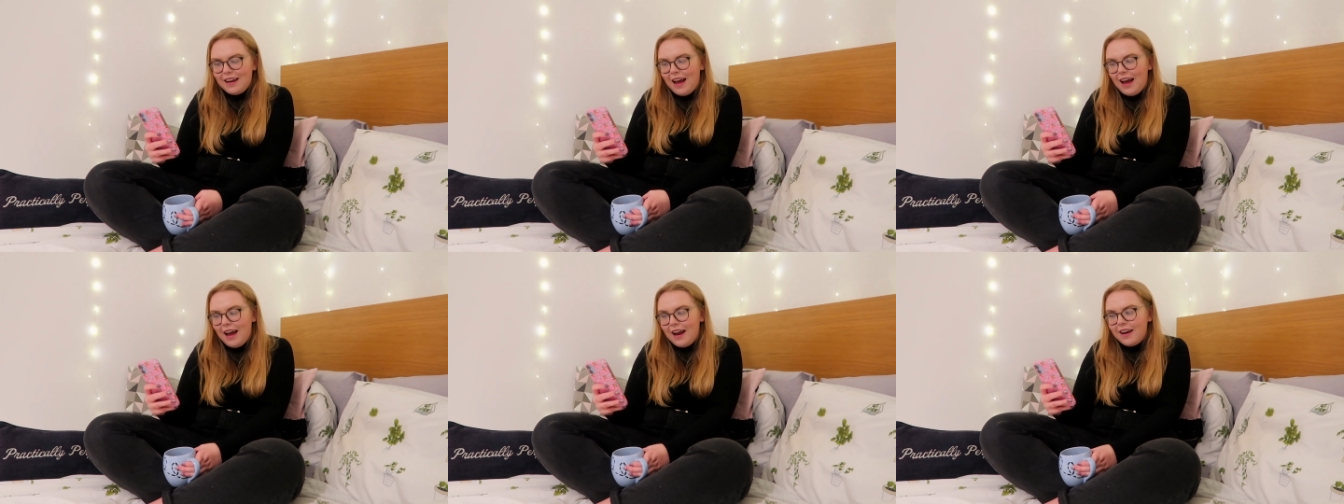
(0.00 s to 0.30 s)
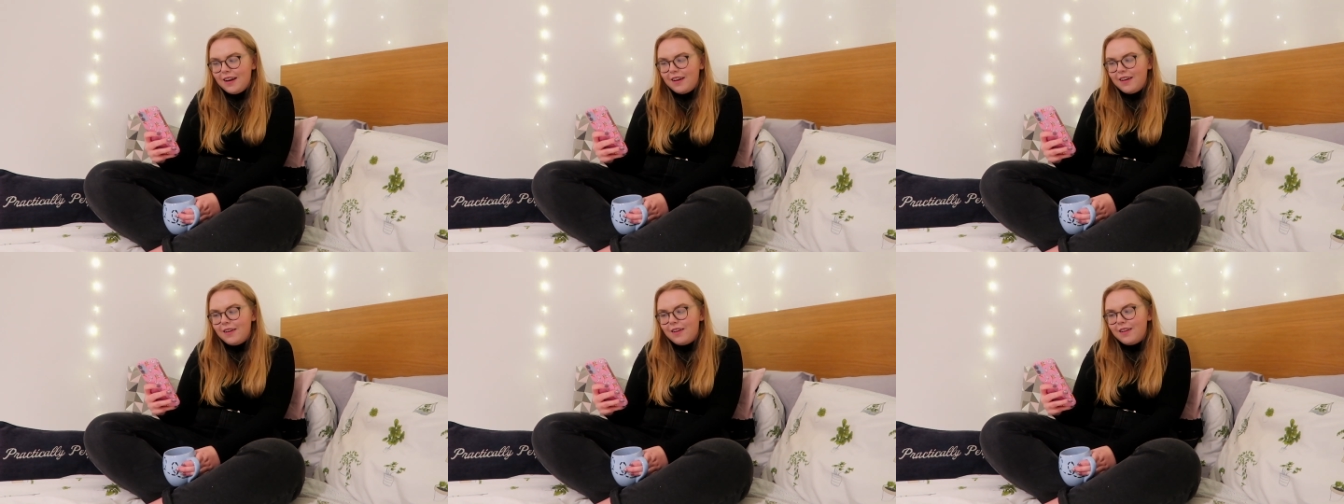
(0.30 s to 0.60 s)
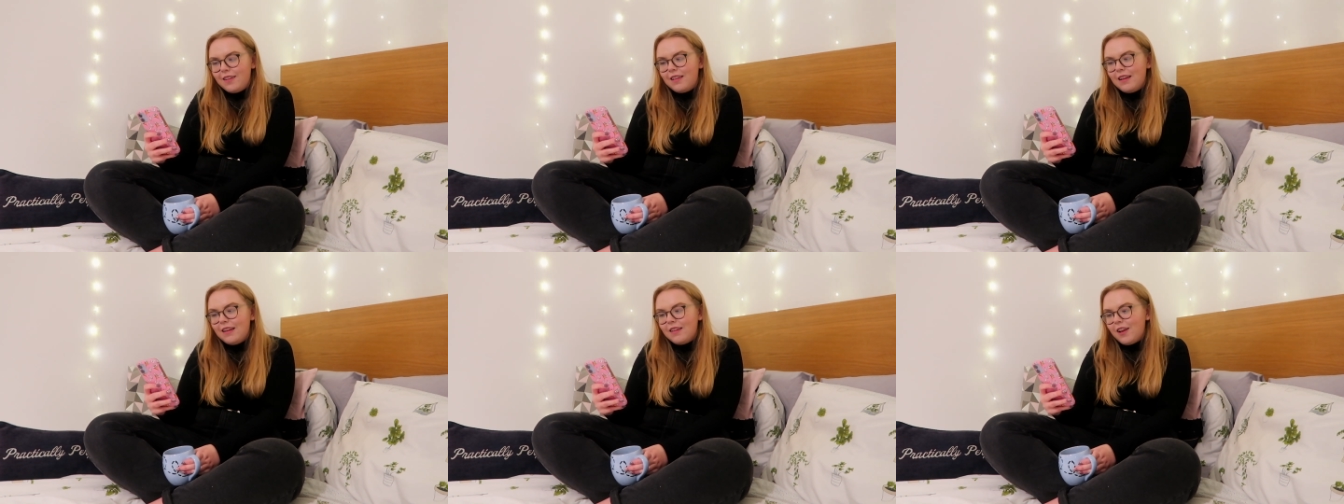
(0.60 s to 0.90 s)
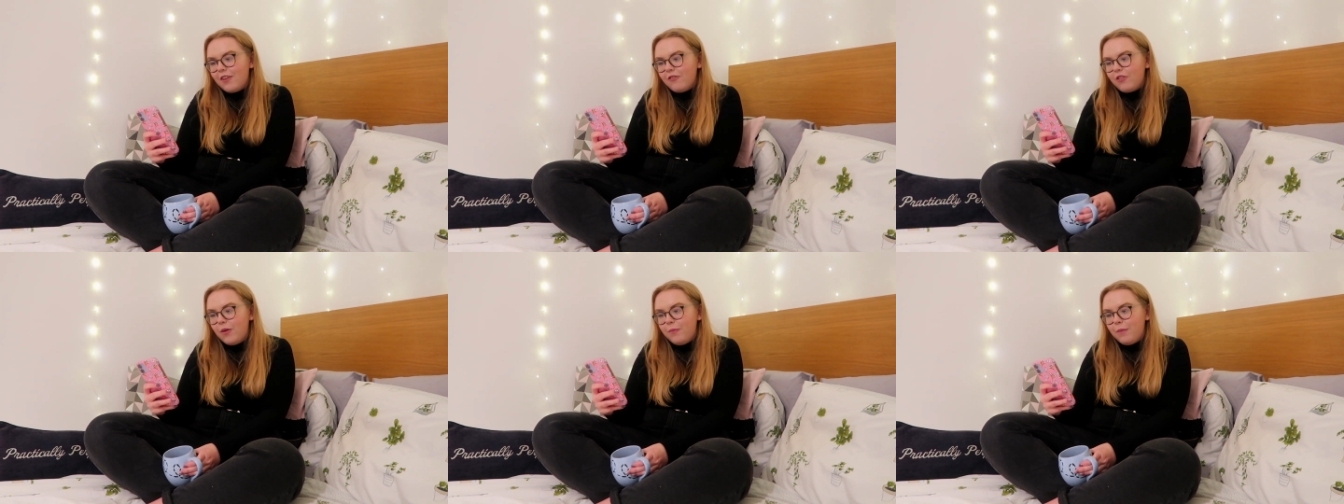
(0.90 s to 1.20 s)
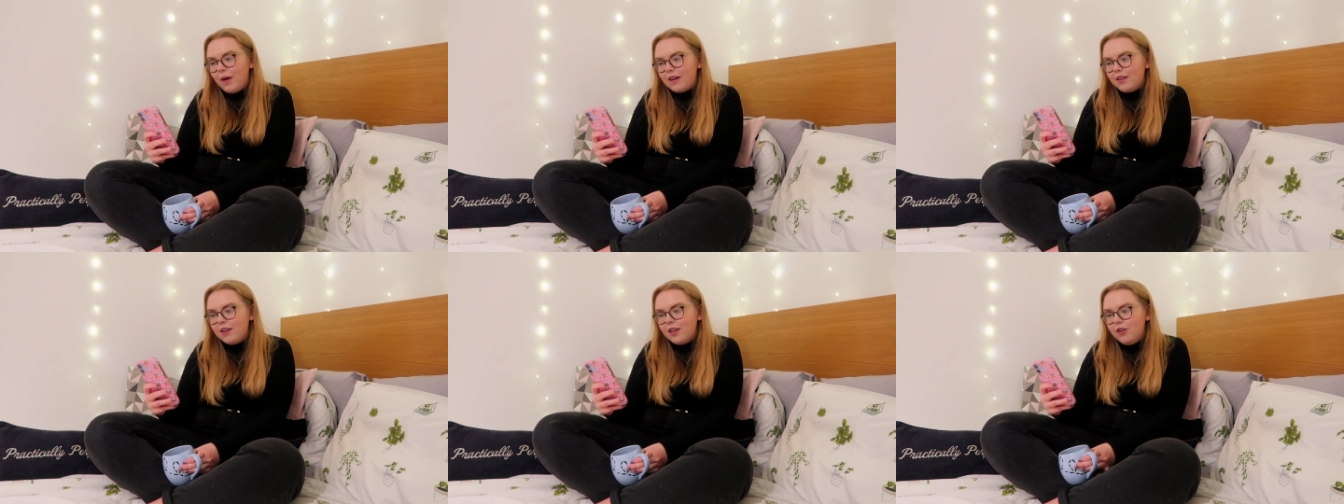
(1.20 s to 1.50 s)
and since I've come
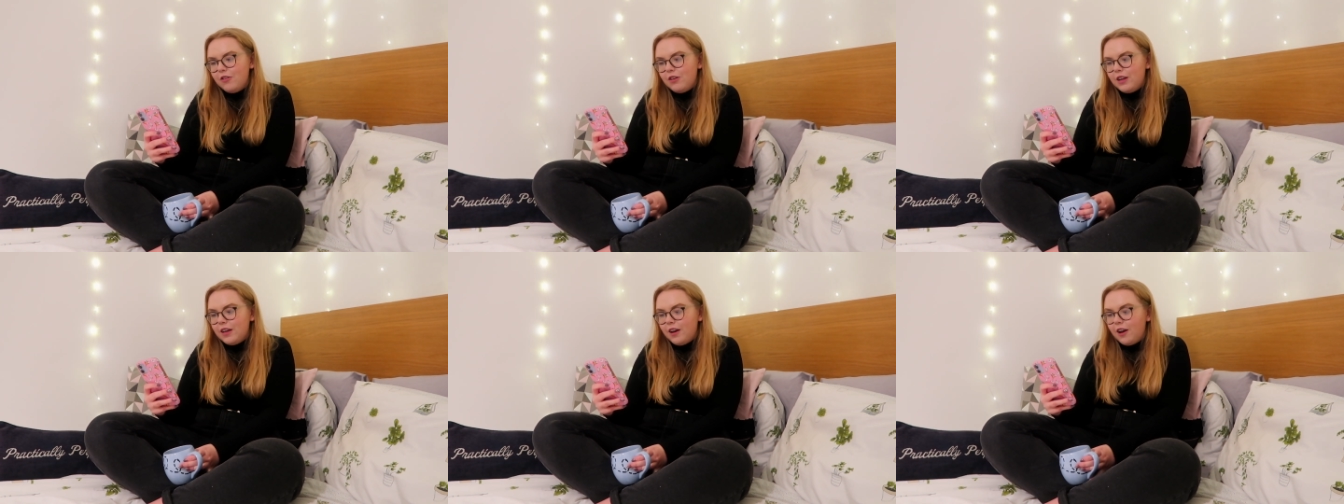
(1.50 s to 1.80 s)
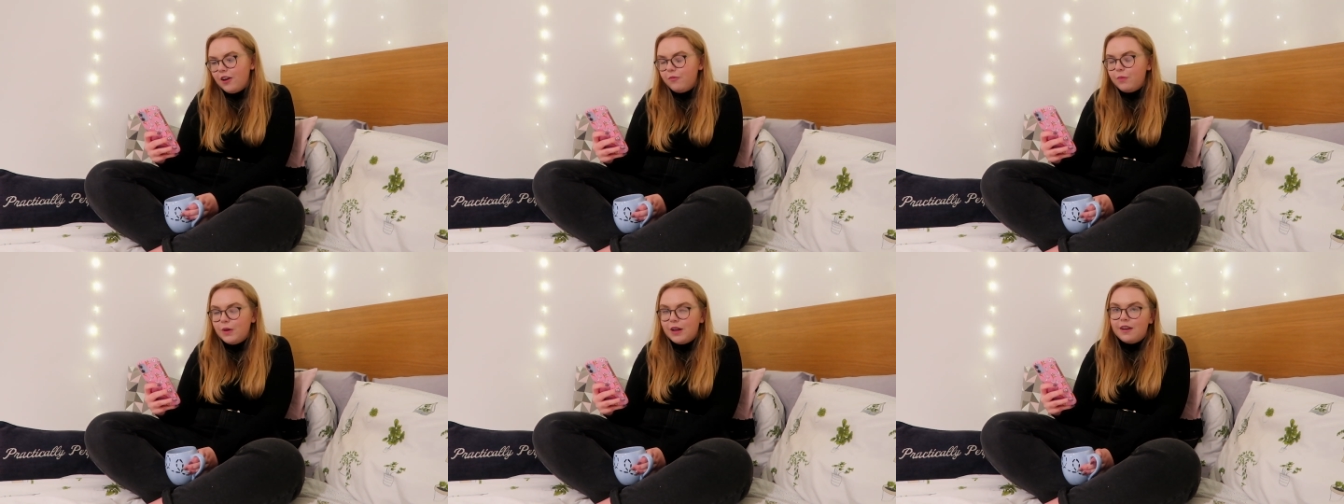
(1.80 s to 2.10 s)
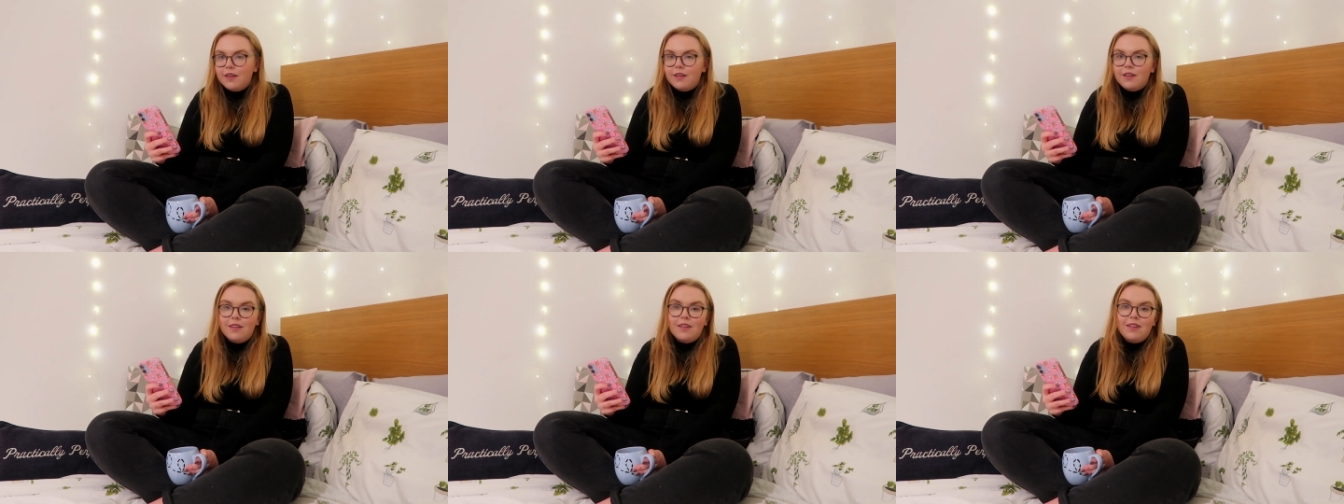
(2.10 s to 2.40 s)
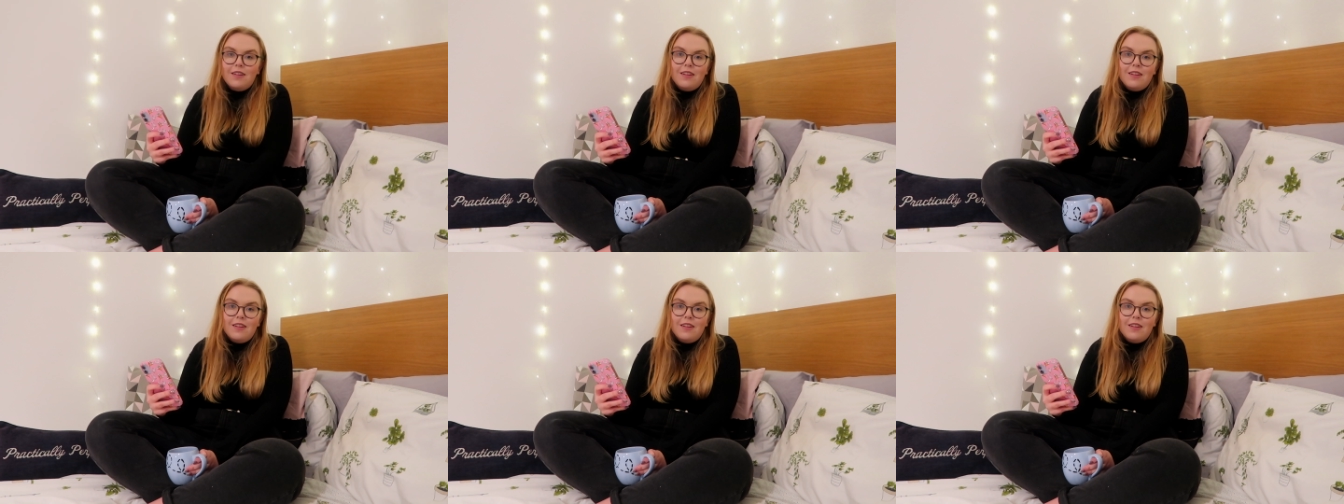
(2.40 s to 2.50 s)
back to uni, I've been